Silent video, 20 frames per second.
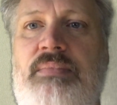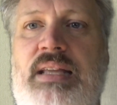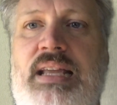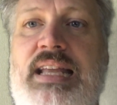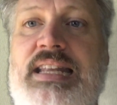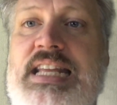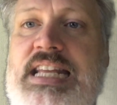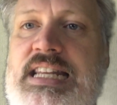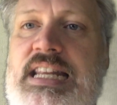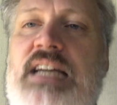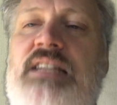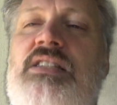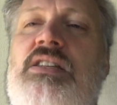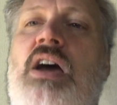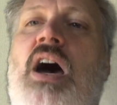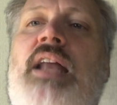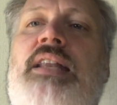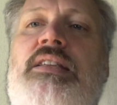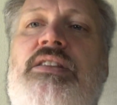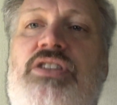it does
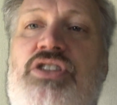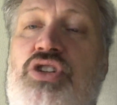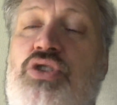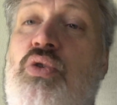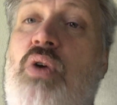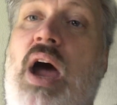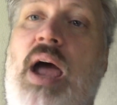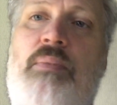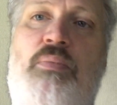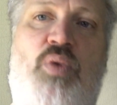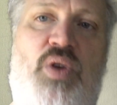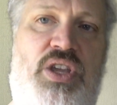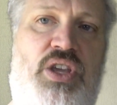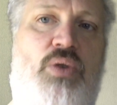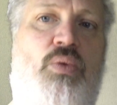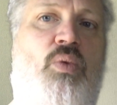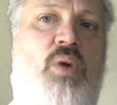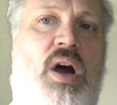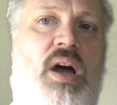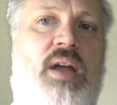not describe what
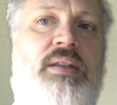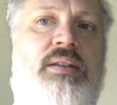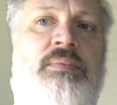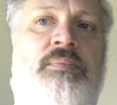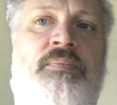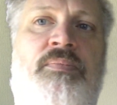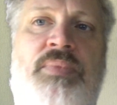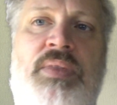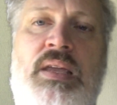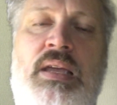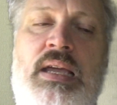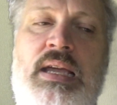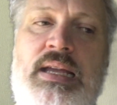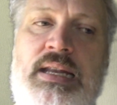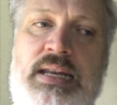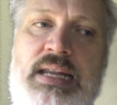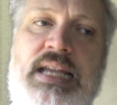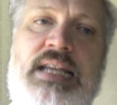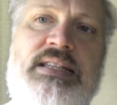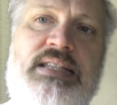you want.
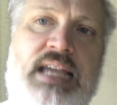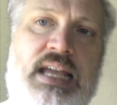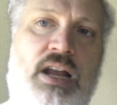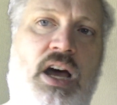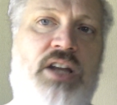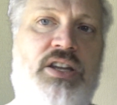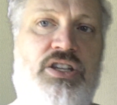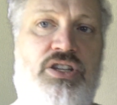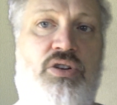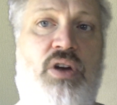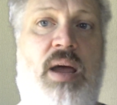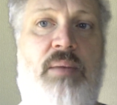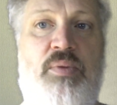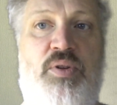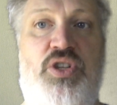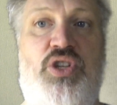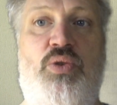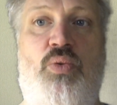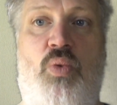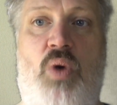Needs cannot describe
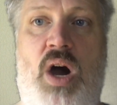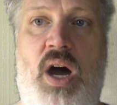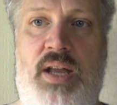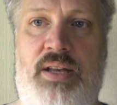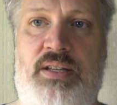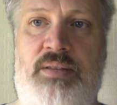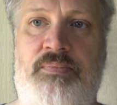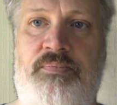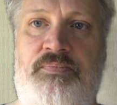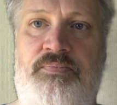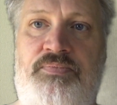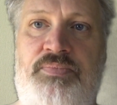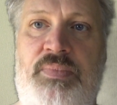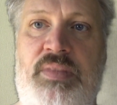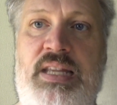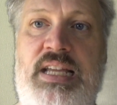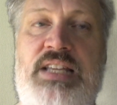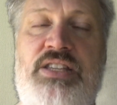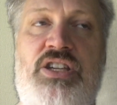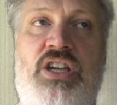what you want.
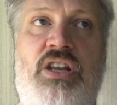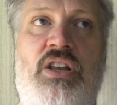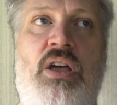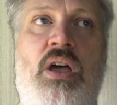Needs